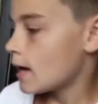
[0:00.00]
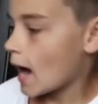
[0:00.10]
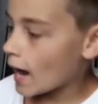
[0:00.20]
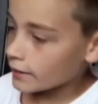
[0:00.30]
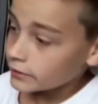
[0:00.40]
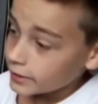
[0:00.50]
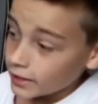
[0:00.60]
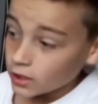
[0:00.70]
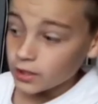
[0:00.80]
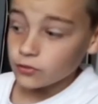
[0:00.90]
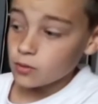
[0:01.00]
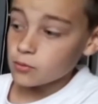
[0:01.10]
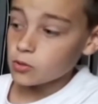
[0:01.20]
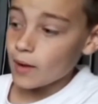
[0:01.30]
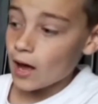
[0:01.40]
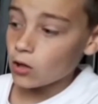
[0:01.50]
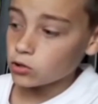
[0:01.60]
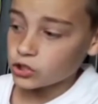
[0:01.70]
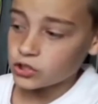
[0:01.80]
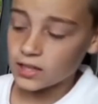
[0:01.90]
and it'll give them some
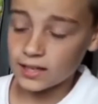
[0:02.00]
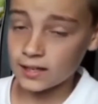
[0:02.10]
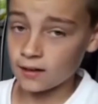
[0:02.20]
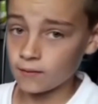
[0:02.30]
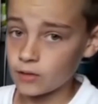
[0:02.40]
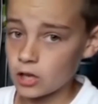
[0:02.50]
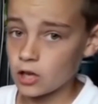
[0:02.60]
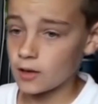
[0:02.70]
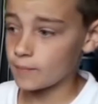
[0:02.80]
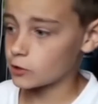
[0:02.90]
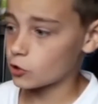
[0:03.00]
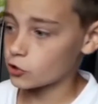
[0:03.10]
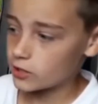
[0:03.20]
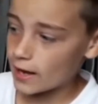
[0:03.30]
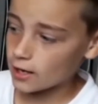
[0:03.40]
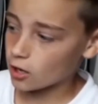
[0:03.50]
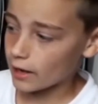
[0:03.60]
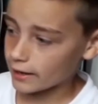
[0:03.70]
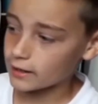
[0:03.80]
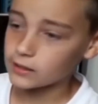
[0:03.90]
algae to eat, because they are
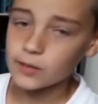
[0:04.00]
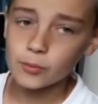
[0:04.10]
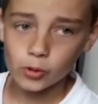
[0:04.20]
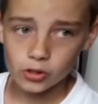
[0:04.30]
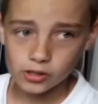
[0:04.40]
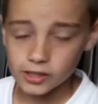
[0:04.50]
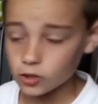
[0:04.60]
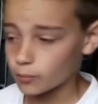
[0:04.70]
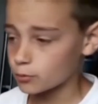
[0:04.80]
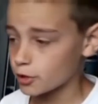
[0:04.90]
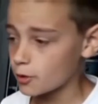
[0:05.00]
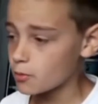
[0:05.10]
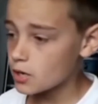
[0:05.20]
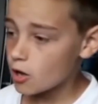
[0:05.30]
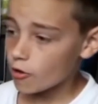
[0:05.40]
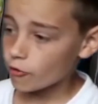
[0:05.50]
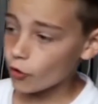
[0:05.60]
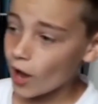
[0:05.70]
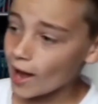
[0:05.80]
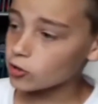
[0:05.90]
like a cleanup crew for
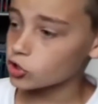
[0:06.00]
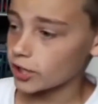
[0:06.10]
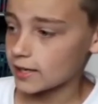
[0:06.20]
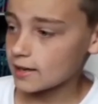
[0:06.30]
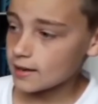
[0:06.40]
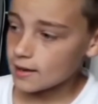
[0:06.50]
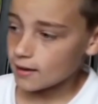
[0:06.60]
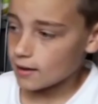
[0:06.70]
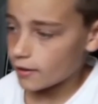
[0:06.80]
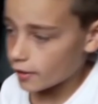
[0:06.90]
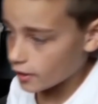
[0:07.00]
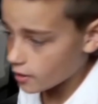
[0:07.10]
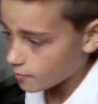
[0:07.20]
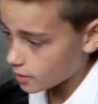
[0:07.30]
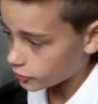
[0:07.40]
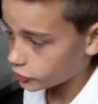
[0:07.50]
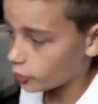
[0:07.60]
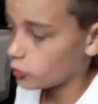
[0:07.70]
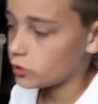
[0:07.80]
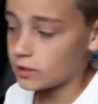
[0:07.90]
algae. So
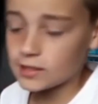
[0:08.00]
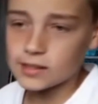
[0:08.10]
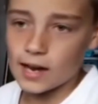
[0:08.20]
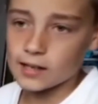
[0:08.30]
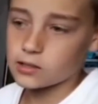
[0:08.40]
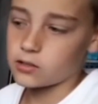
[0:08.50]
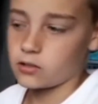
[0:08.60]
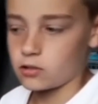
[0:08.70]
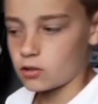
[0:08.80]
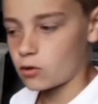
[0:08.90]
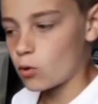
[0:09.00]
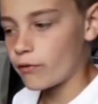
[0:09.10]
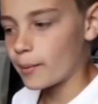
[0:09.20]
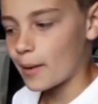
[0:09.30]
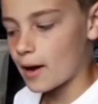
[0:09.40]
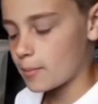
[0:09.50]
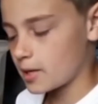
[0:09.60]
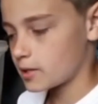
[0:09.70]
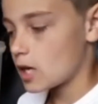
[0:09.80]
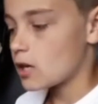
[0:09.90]
these guys, the cool thing about them
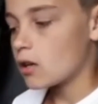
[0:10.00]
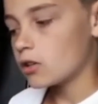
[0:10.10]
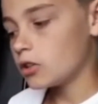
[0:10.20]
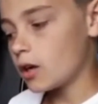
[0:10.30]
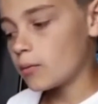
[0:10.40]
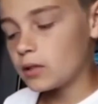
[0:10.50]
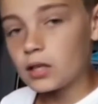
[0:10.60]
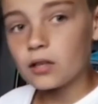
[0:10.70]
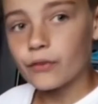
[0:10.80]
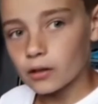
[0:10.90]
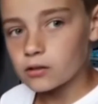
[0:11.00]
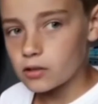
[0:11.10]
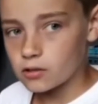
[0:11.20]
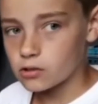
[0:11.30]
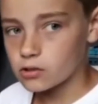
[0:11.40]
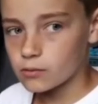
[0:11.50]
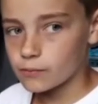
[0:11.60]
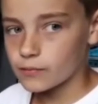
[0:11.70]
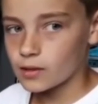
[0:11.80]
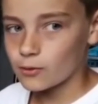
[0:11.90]
is you don't need filters,
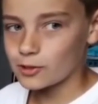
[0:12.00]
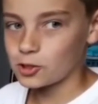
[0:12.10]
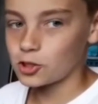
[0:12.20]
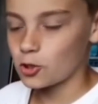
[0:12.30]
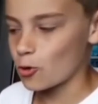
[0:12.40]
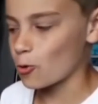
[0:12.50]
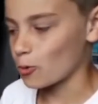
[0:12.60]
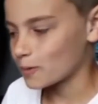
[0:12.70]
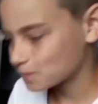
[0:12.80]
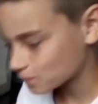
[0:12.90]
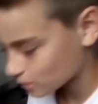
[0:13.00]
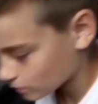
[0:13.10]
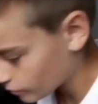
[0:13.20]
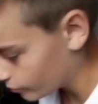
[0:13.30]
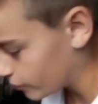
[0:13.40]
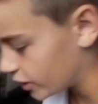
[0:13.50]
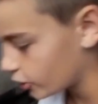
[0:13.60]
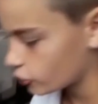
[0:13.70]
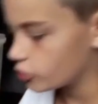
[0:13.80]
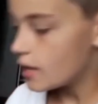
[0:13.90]
which is cool,
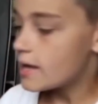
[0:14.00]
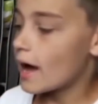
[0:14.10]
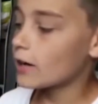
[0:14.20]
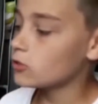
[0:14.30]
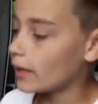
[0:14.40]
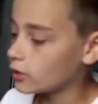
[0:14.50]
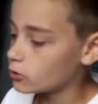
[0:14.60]
because I don't like